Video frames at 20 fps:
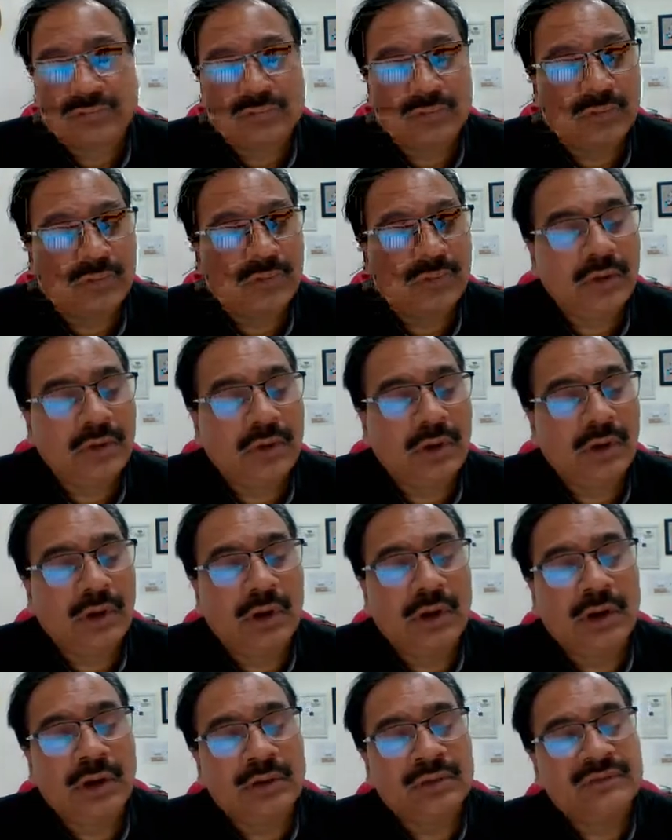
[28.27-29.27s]

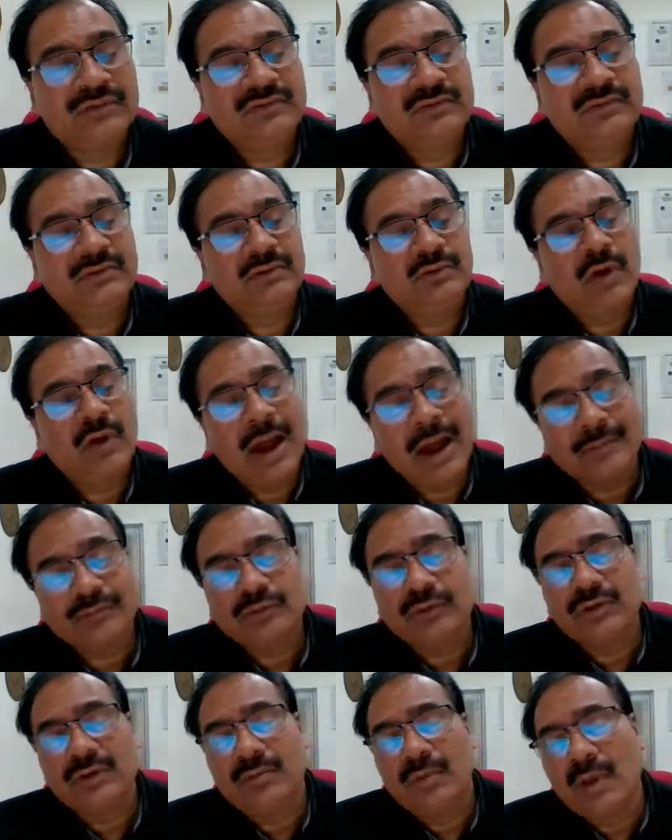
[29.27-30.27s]
So, you have
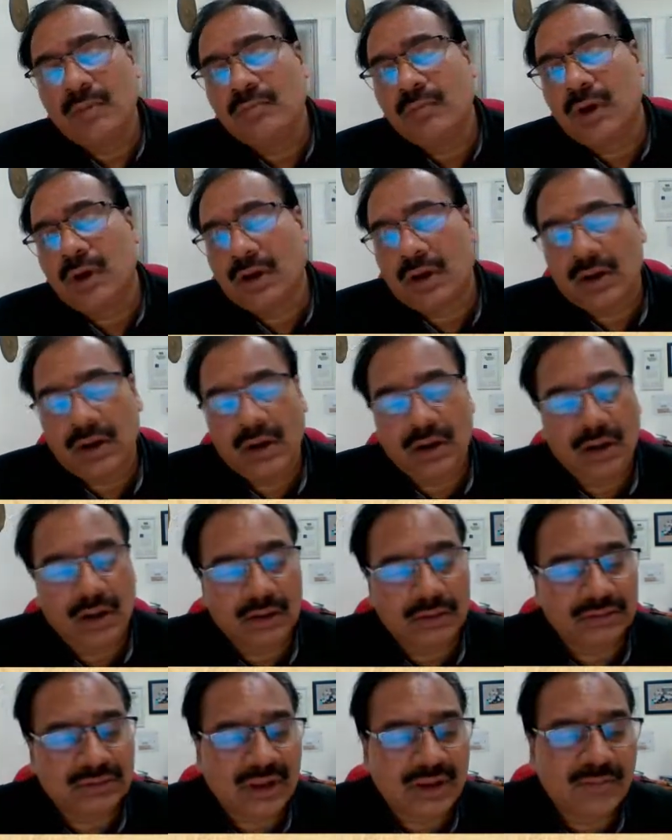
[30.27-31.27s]
to remember
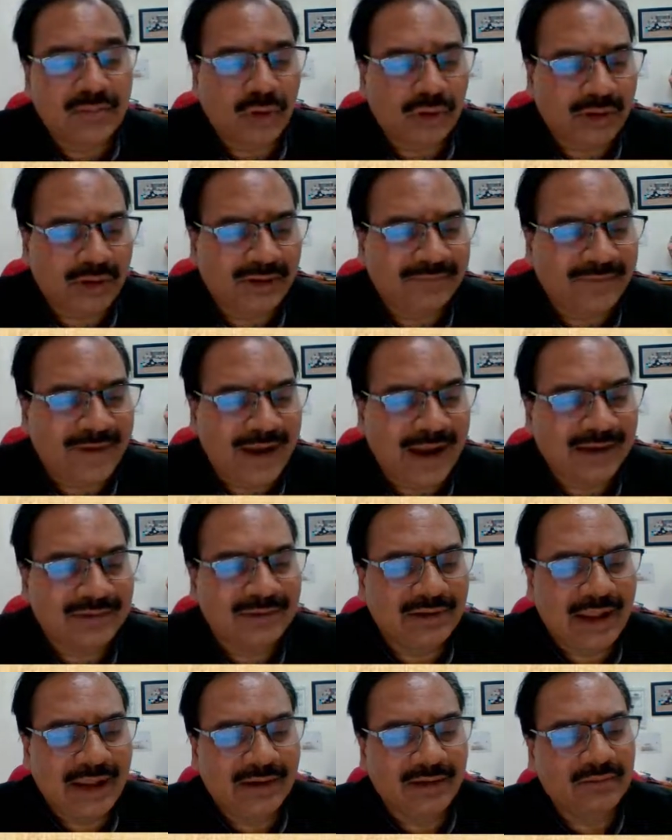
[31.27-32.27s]
the important
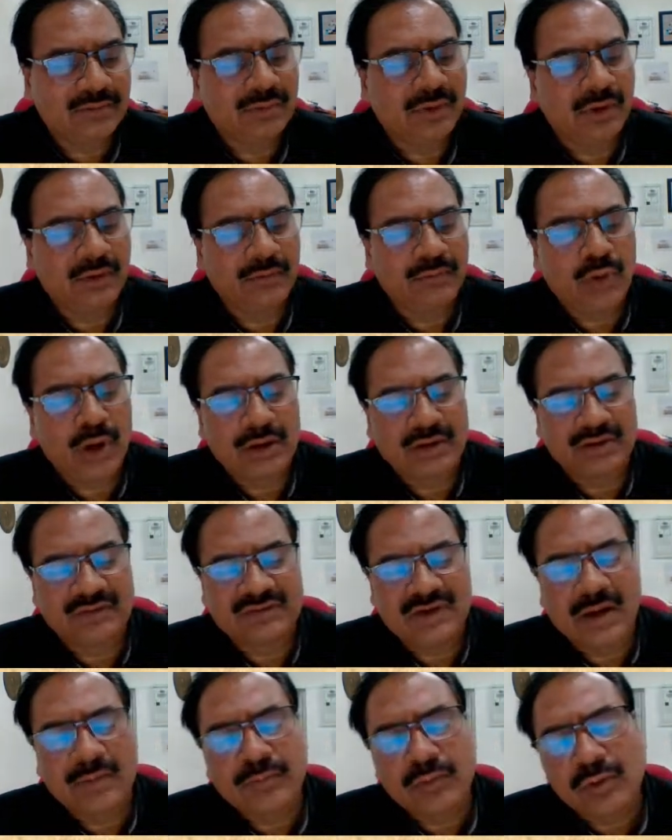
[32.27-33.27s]
fact, like for
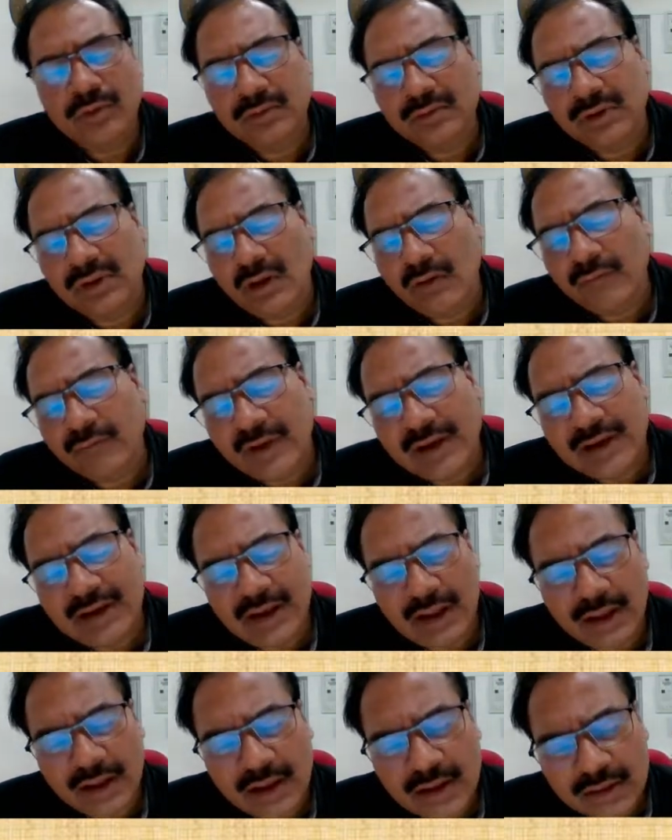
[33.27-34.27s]
example,
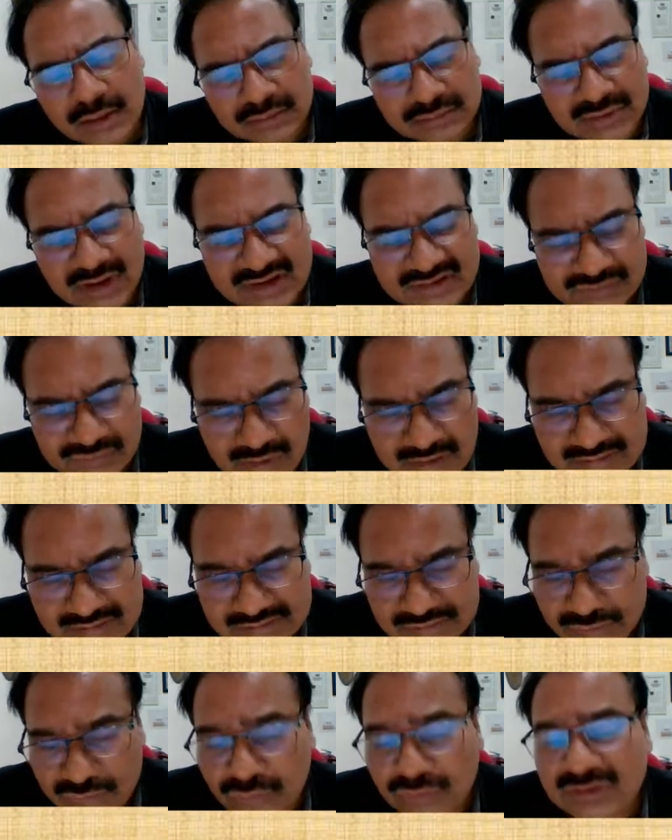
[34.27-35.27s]
oftenly the
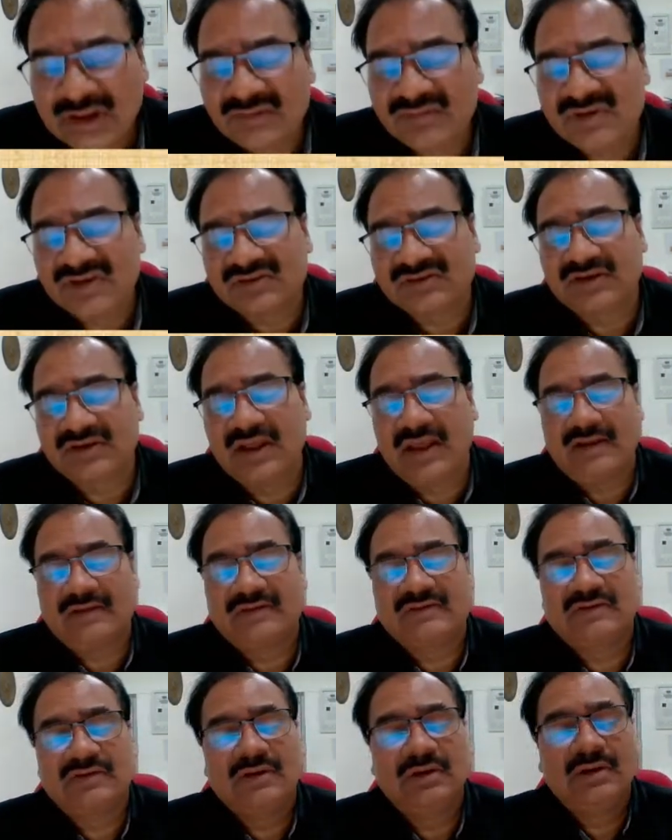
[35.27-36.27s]
students do the
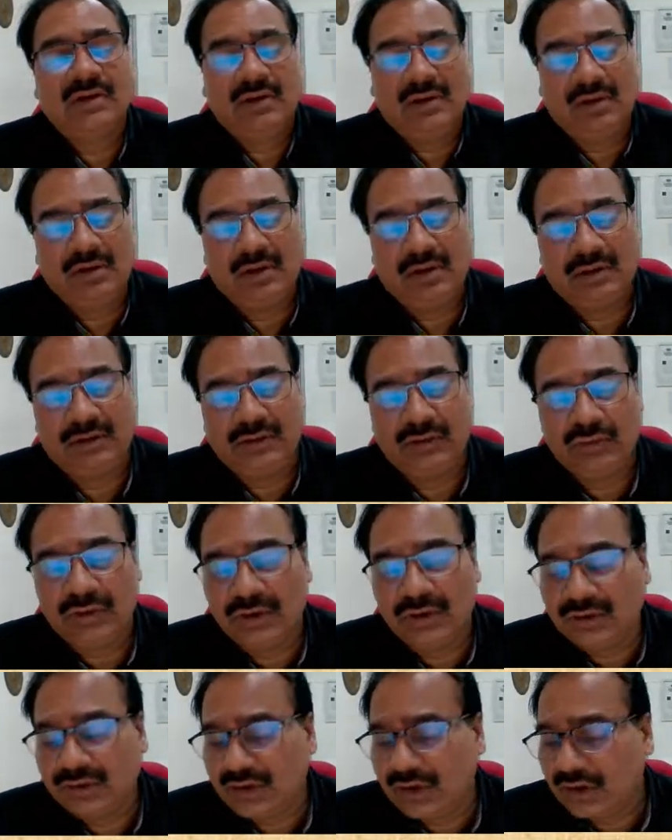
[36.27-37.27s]
mistakes
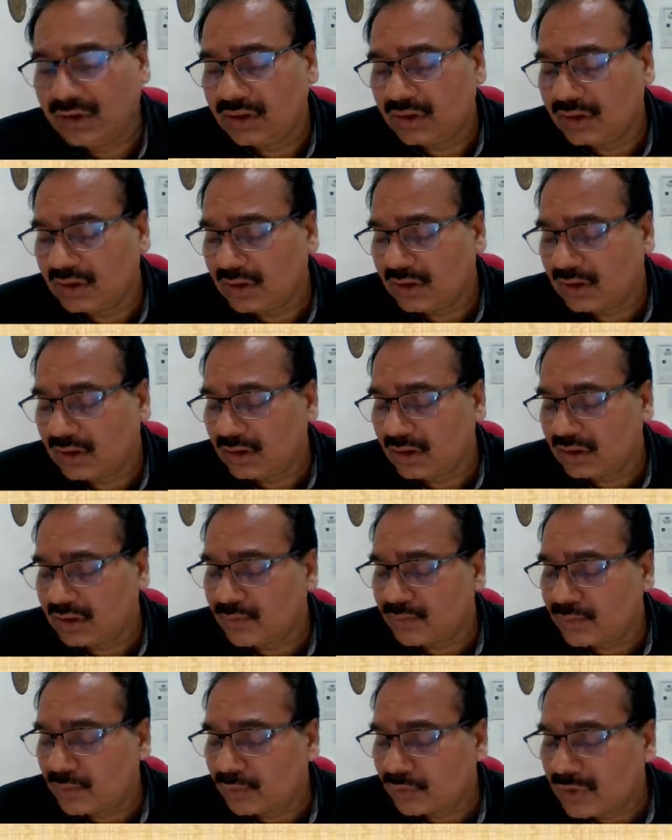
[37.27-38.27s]
during the
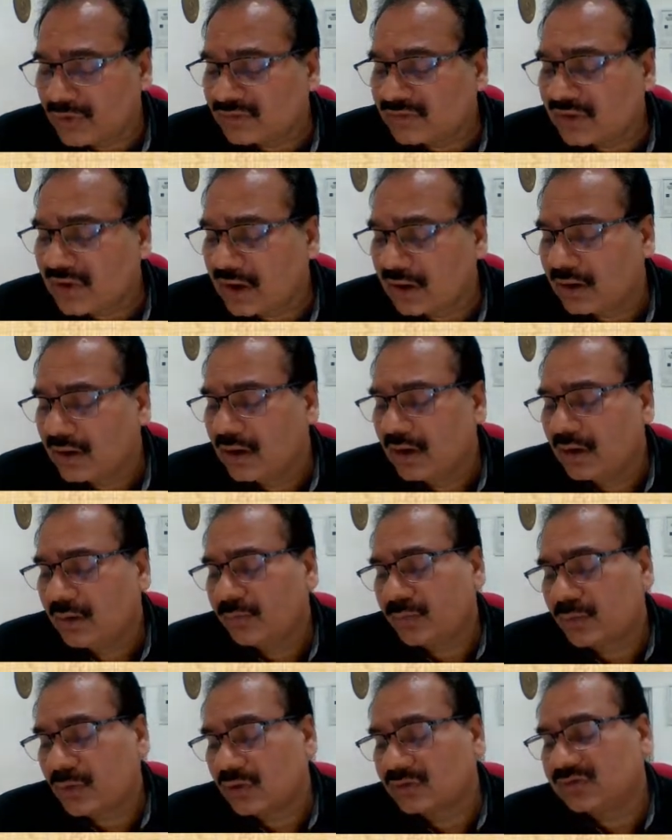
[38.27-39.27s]
computational
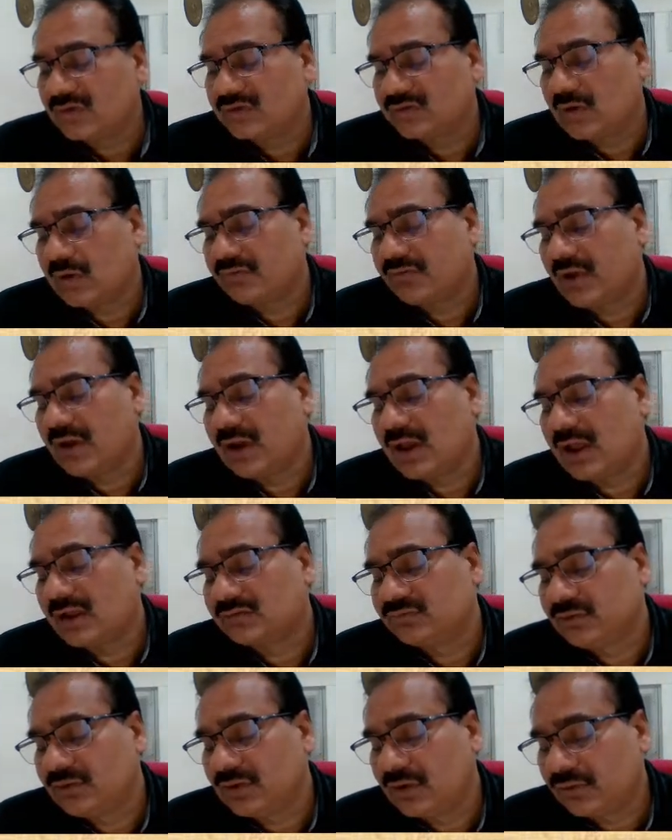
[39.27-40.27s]
process of the
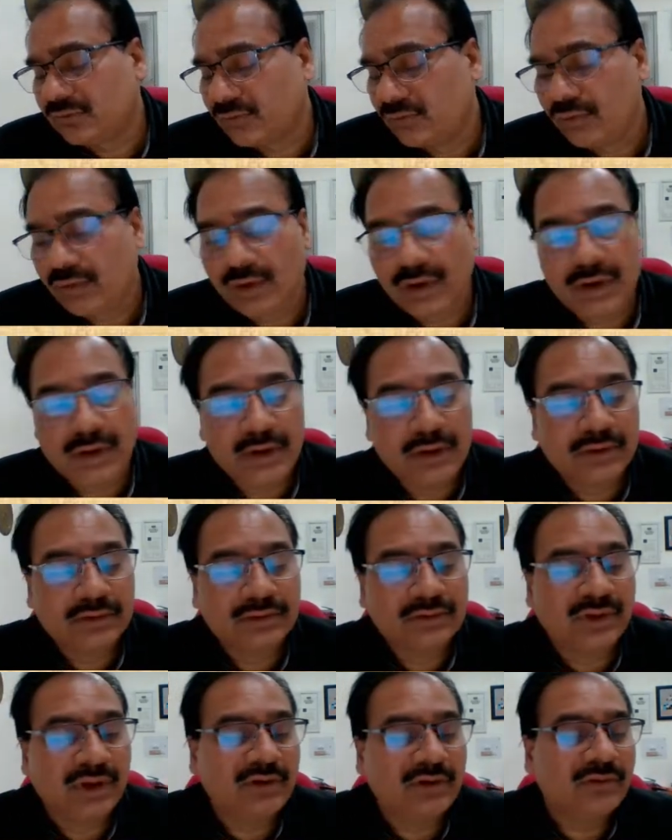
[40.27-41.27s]
hospital rule.
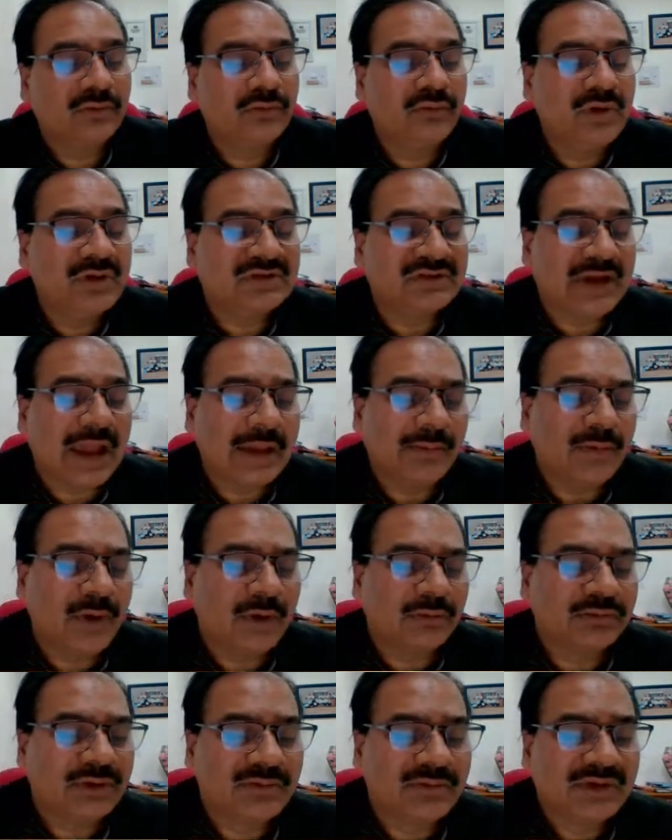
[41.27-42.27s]
Then, which type
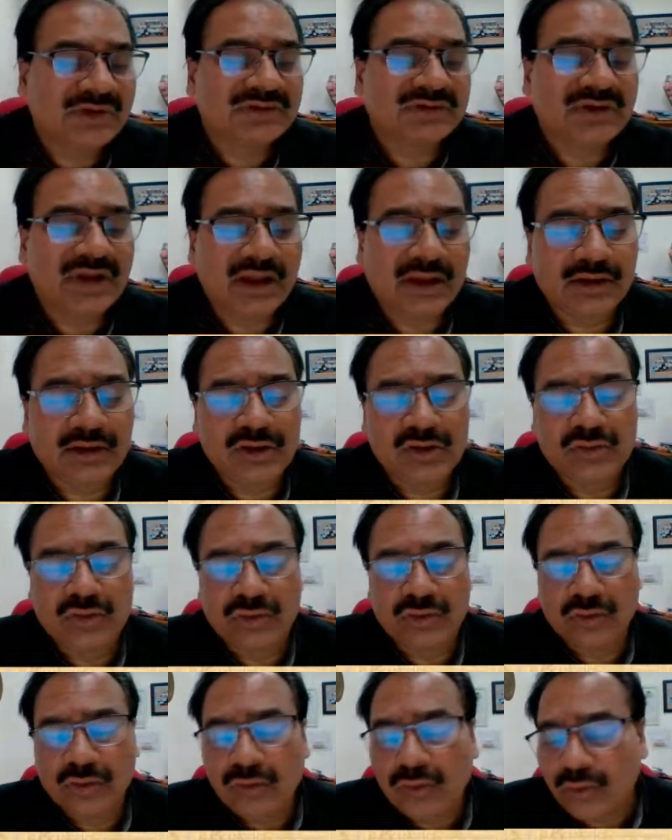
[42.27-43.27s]
of the mistake
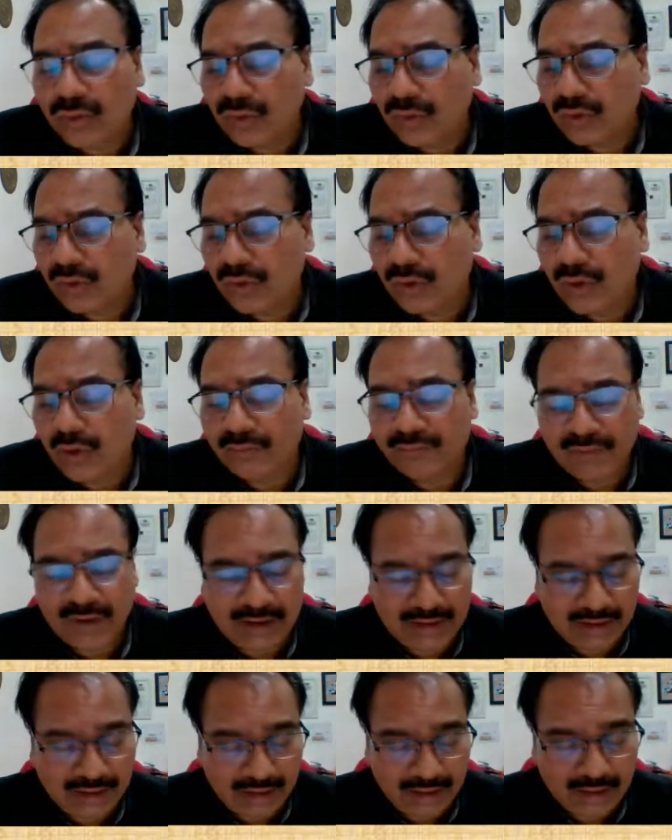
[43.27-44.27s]
you do
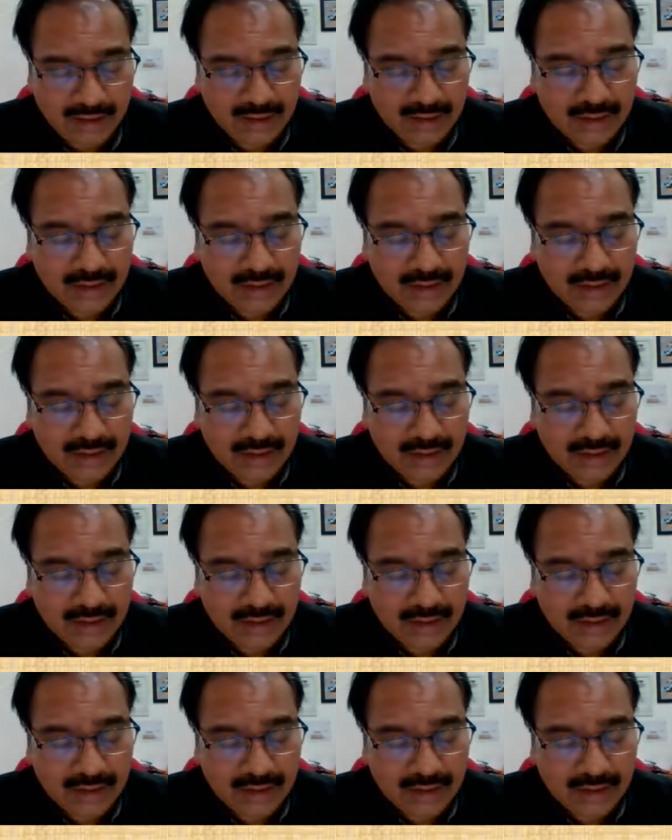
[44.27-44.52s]
oftenly?